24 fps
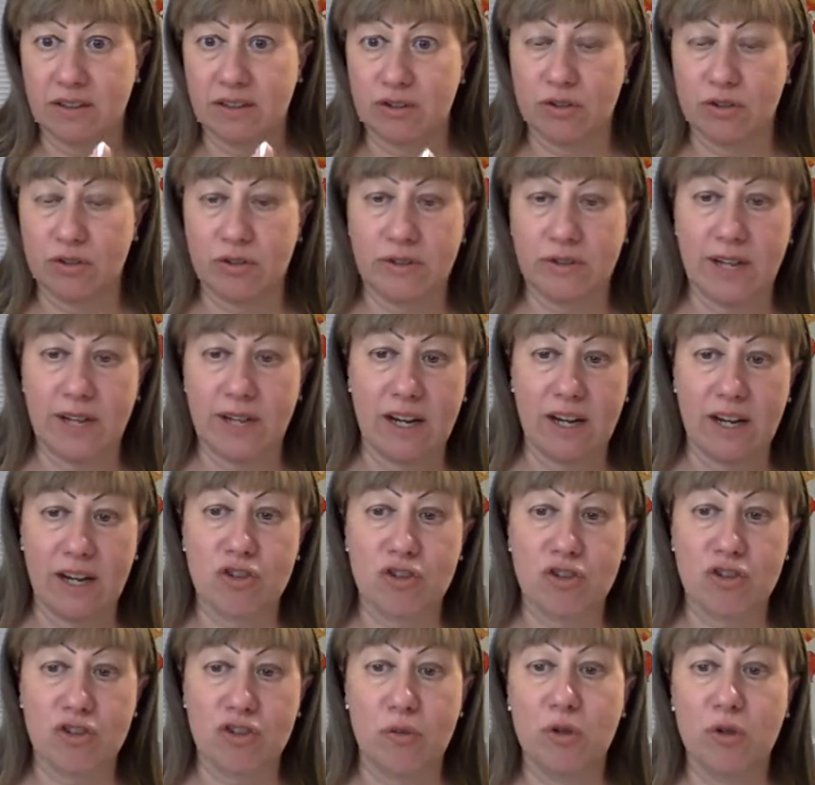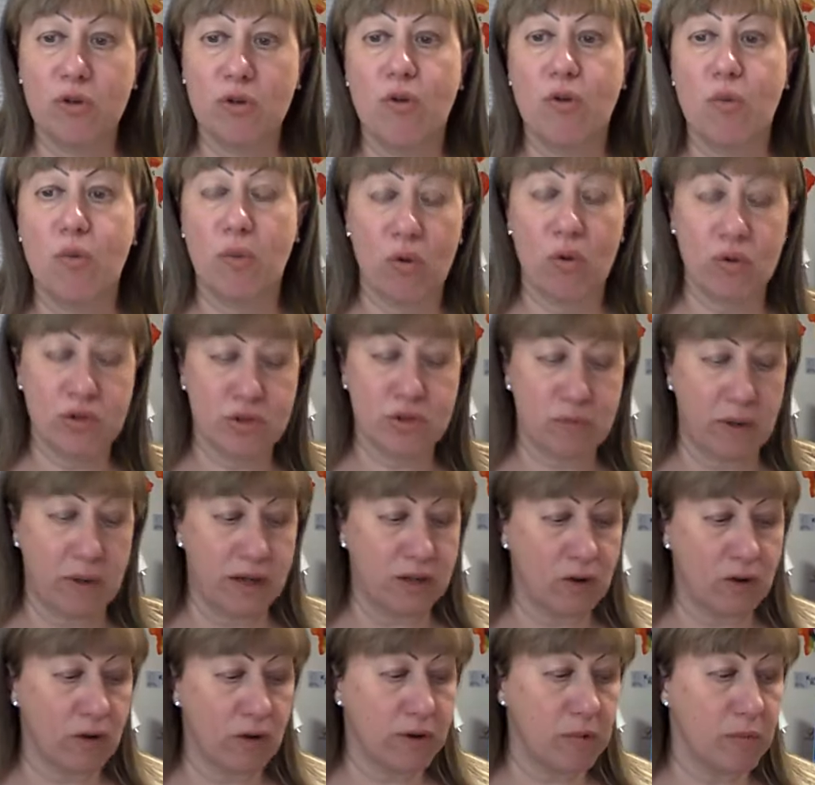Today I saw a beautiful post by
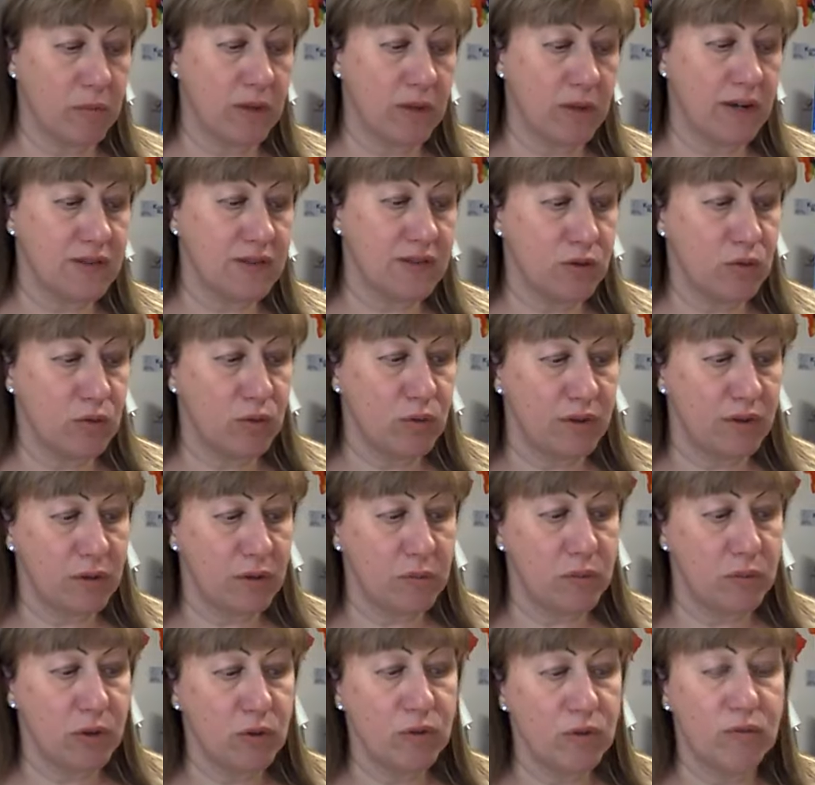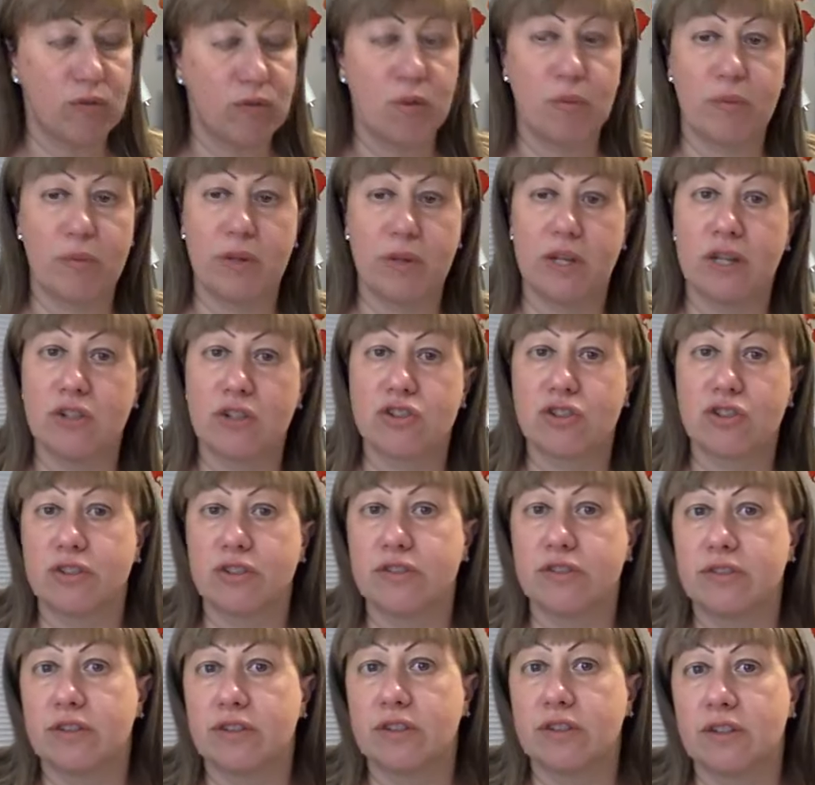Nora Brazil with a beautiful
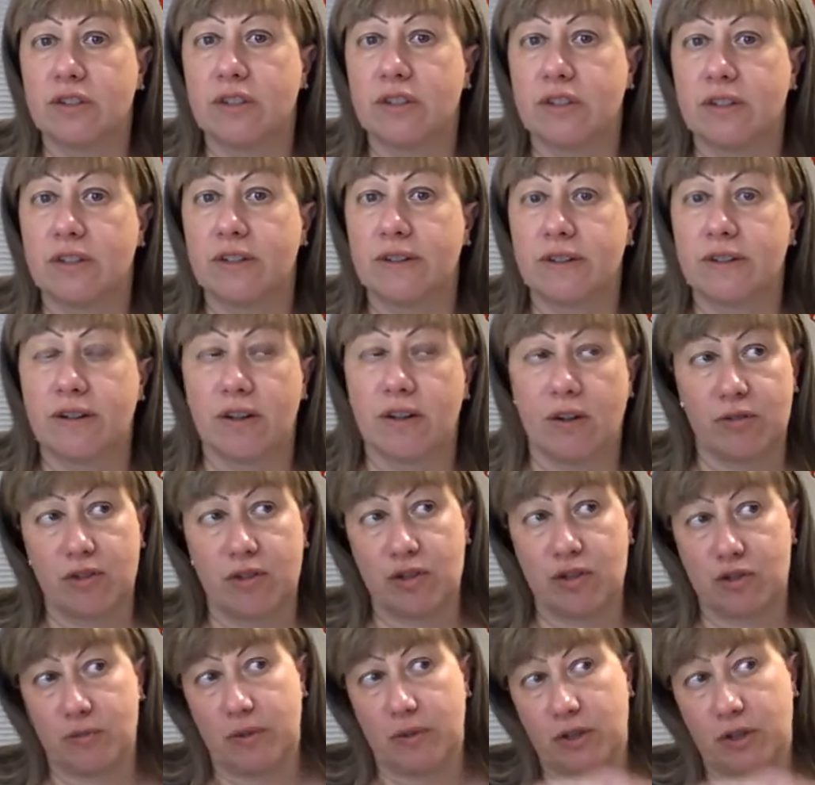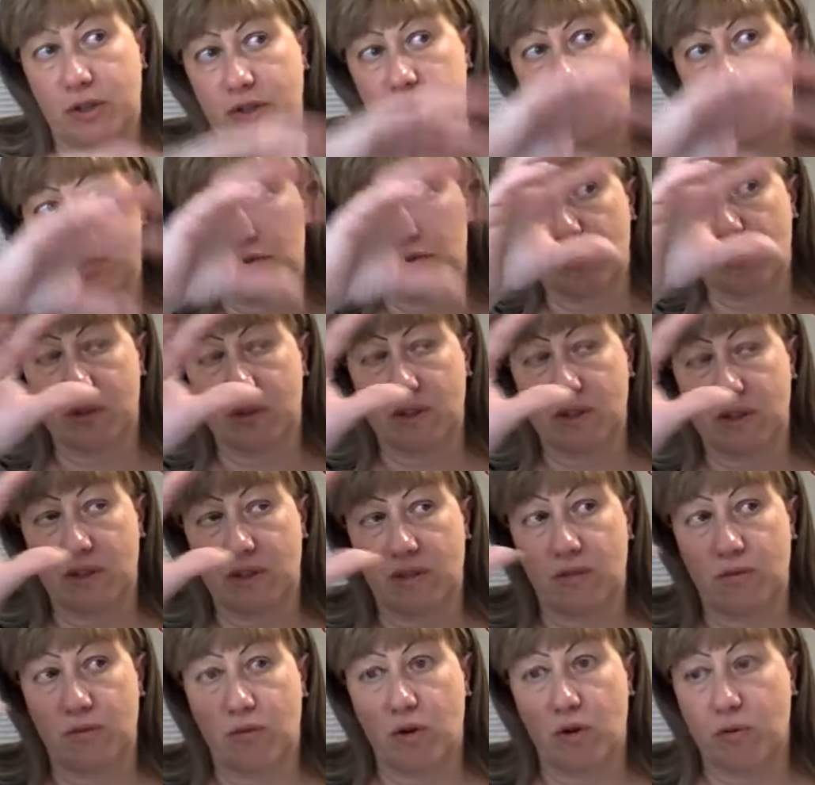picture of the Spiritist books in
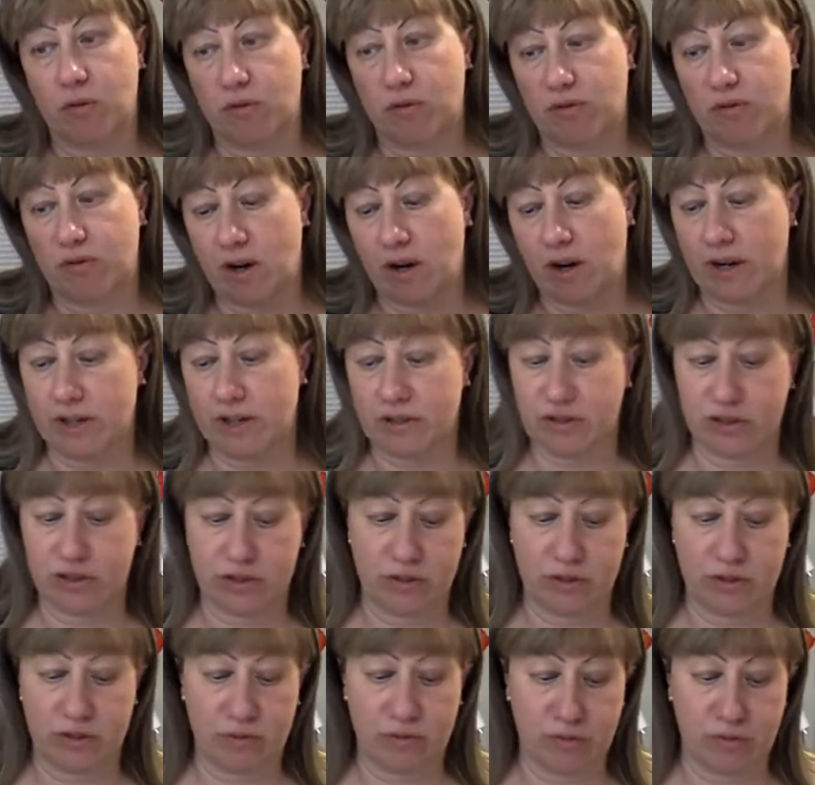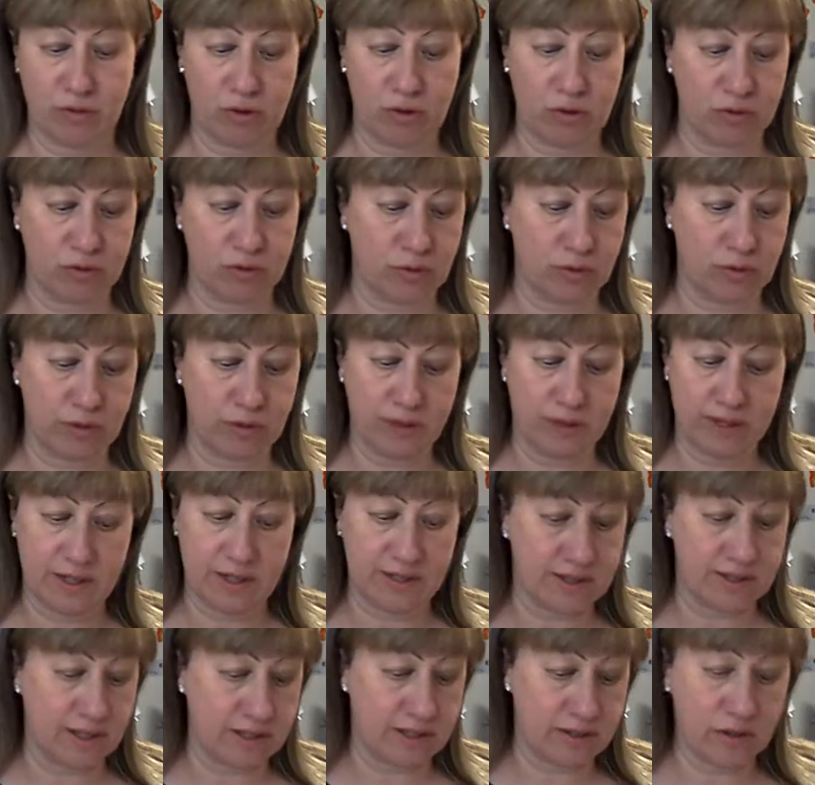the form of a heart. She followed through and I
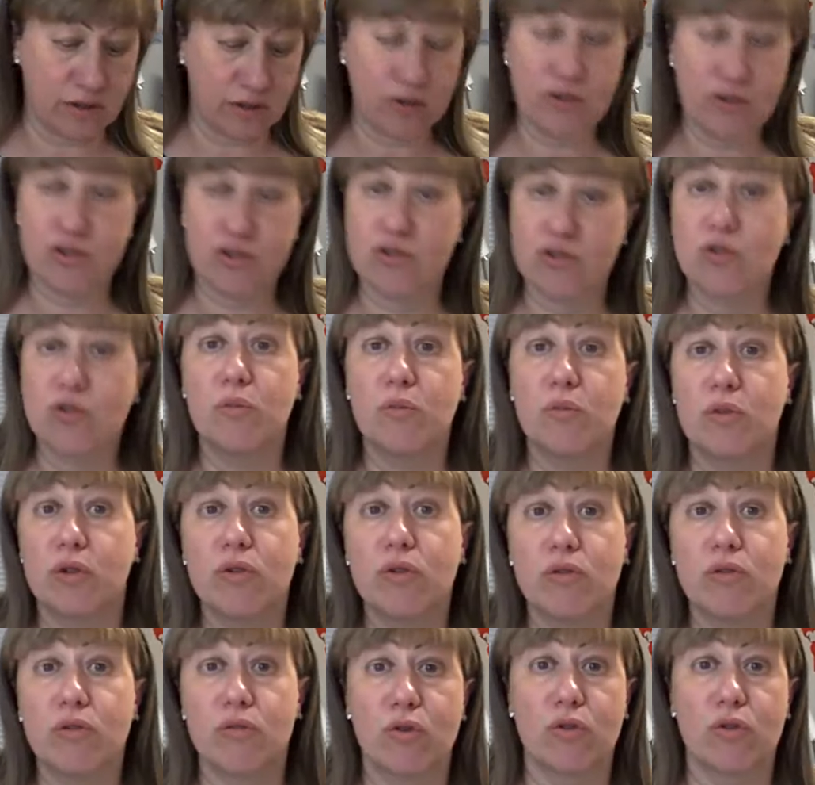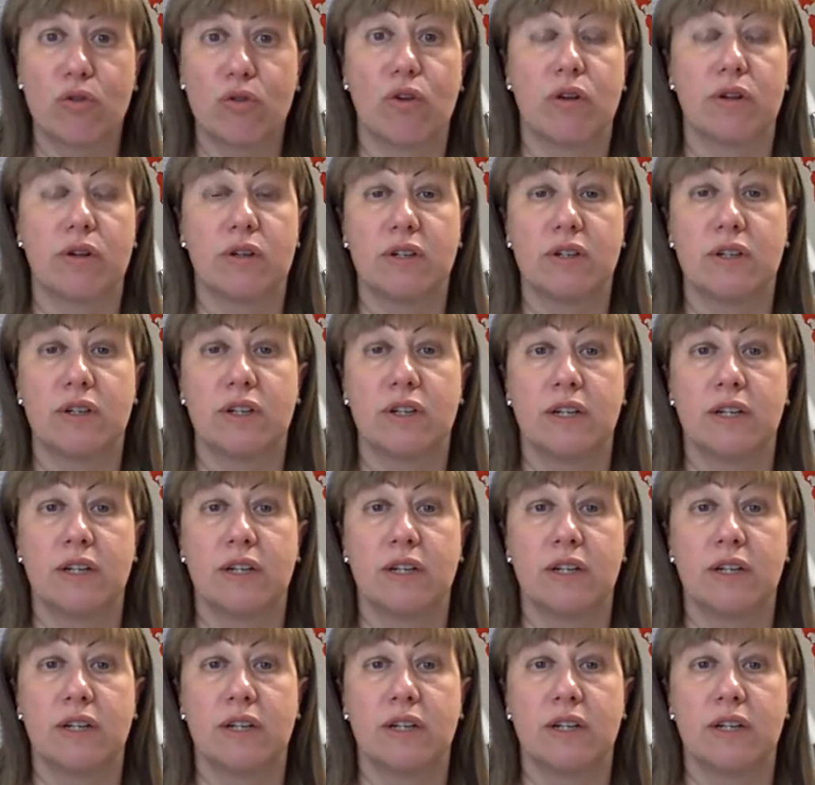said, you know, it's so beautiful, Nora,